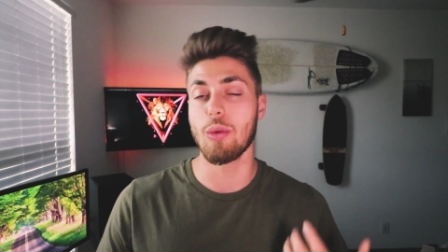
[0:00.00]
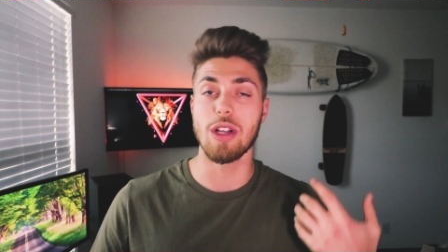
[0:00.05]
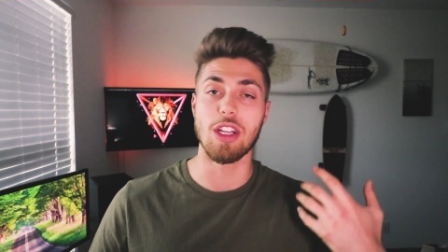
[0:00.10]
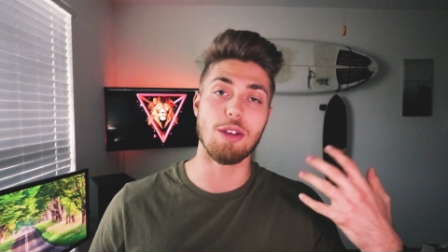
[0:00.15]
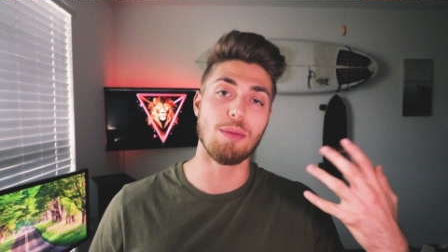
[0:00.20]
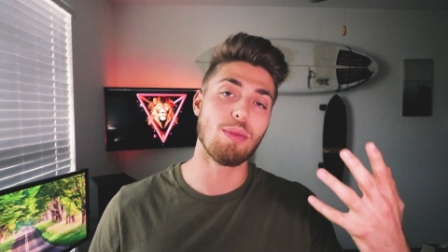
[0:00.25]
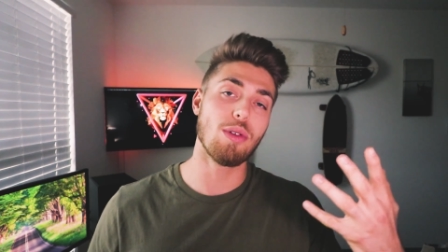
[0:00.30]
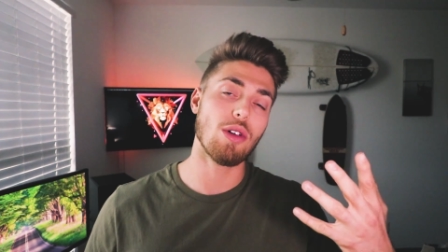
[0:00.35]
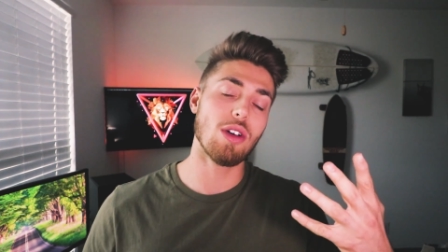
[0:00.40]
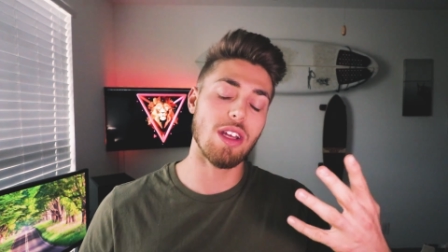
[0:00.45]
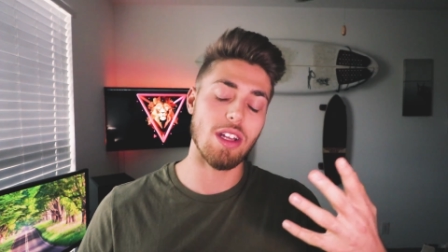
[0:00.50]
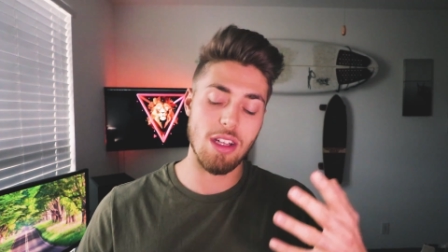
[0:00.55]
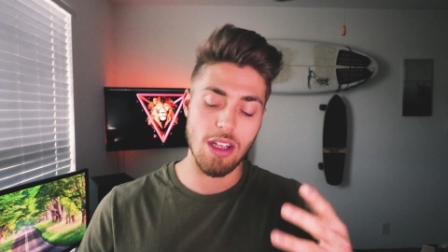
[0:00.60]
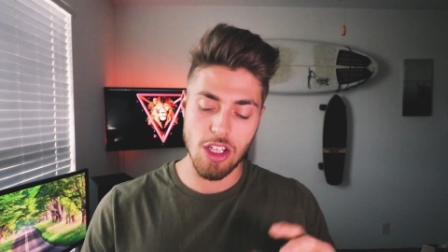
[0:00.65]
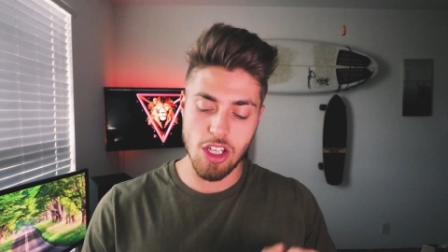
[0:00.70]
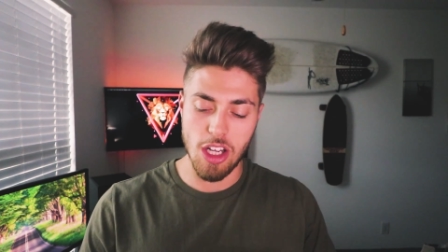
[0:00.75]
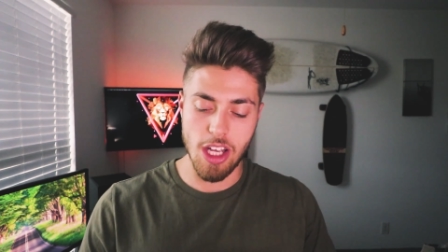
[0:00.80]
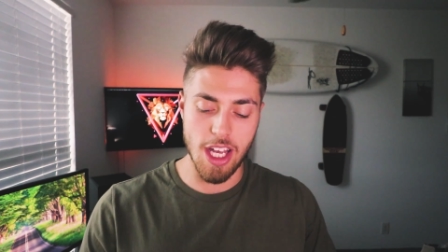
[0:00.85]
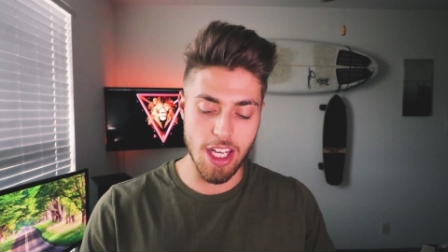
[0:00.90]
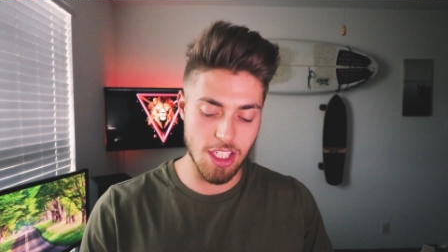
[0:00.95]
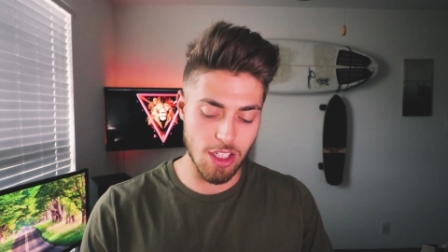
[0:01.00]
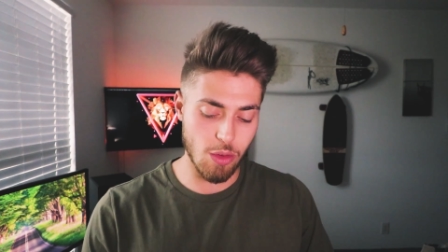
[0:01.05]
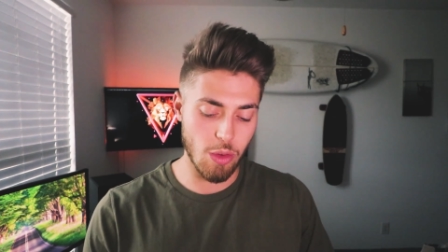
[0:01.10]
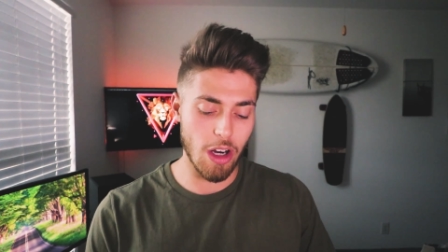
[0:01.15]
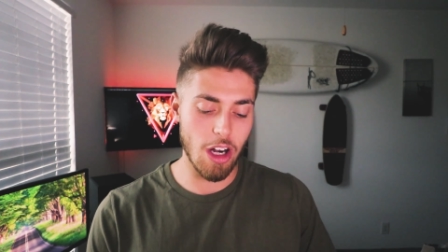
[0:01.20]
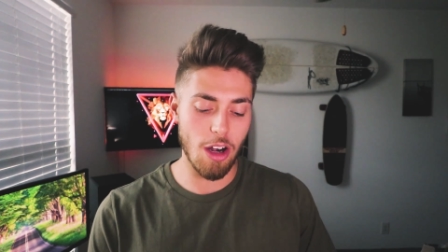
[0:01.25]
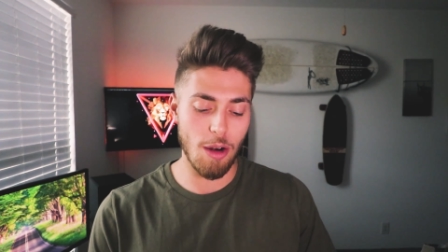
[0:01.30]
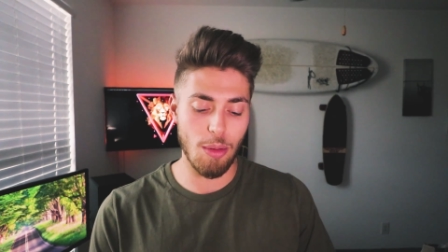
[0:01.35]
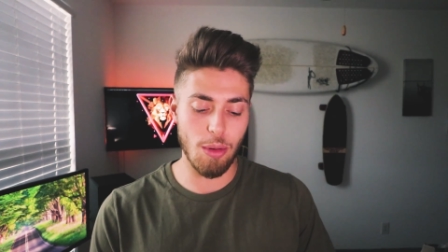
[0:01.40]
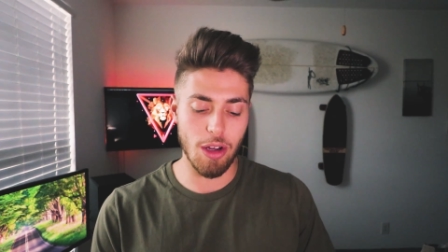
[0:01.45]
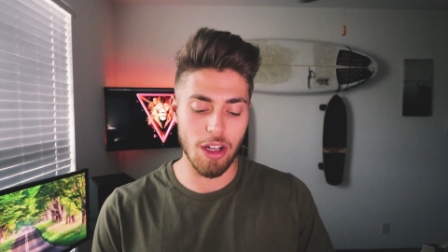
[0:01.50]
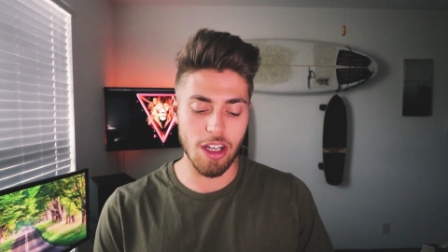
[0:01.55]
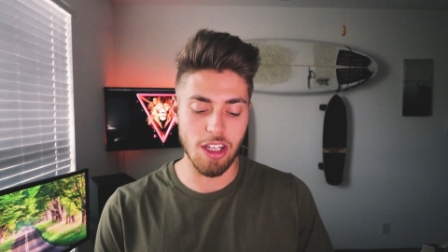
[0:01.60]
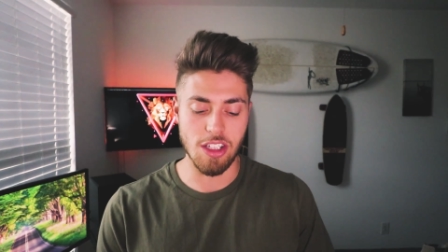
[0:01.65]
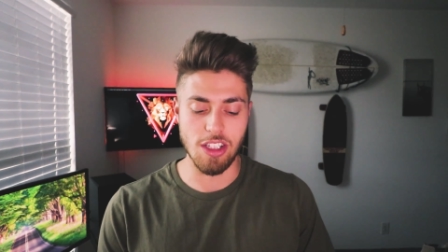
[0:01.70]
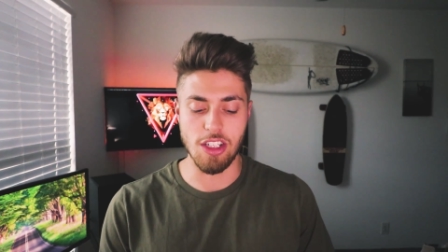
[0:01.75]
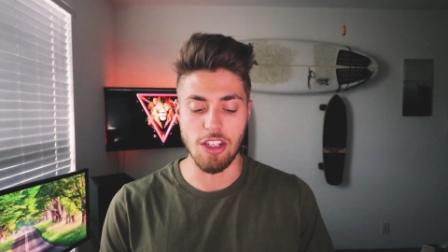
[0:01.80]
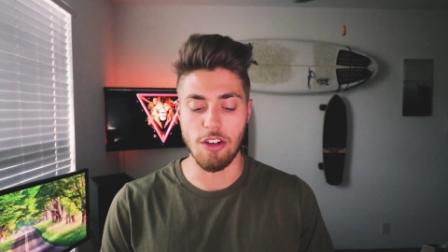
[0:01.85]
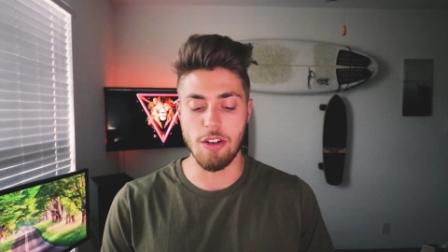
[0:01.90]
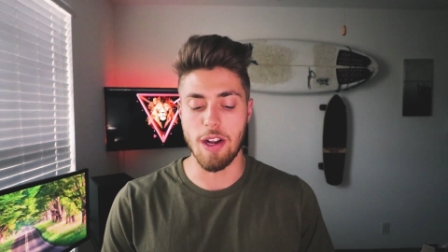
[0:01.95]
When you put Esquire
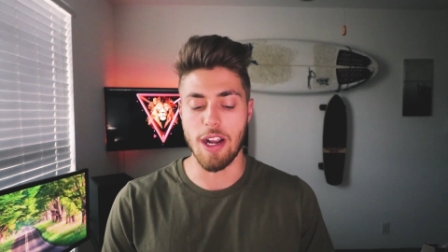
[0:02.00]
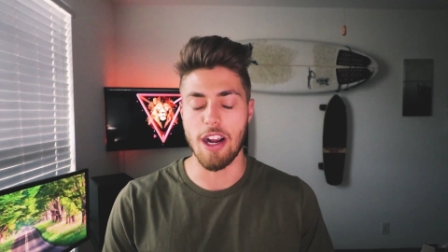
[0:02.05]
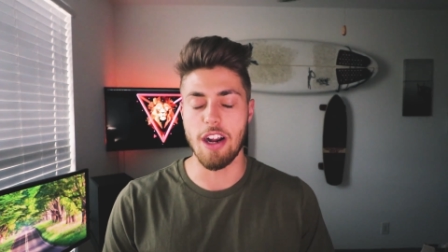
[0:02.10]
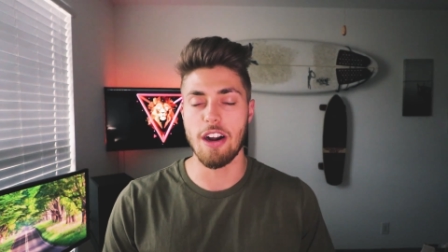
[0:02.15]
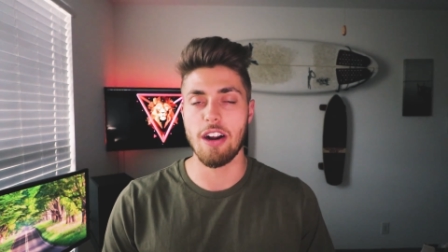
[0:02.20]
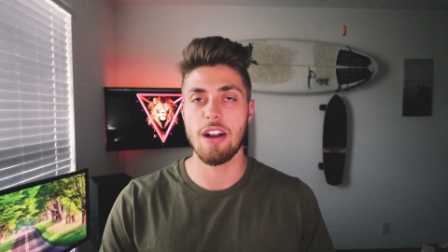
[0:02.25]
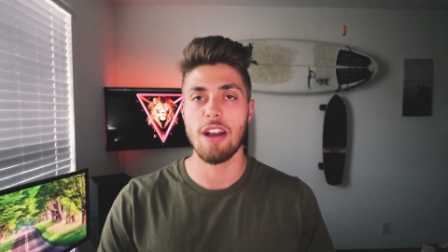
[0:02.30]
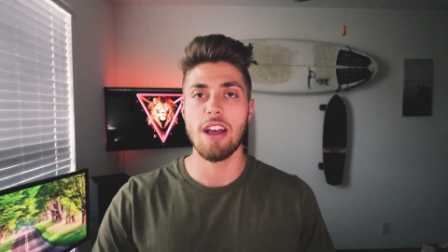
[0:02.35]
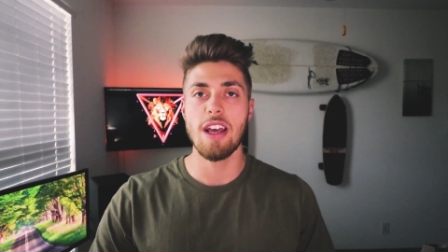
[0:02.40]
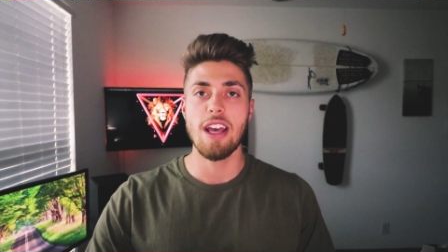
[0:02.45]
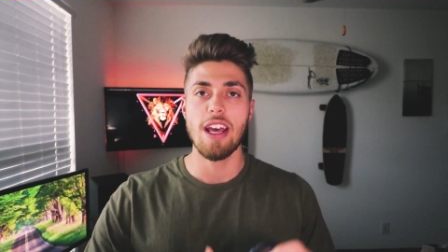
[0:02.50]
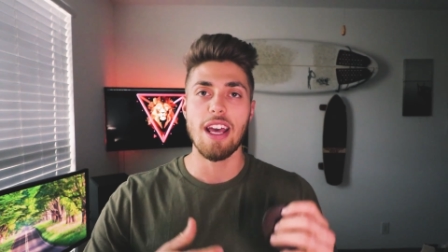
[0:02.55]
products in your hair,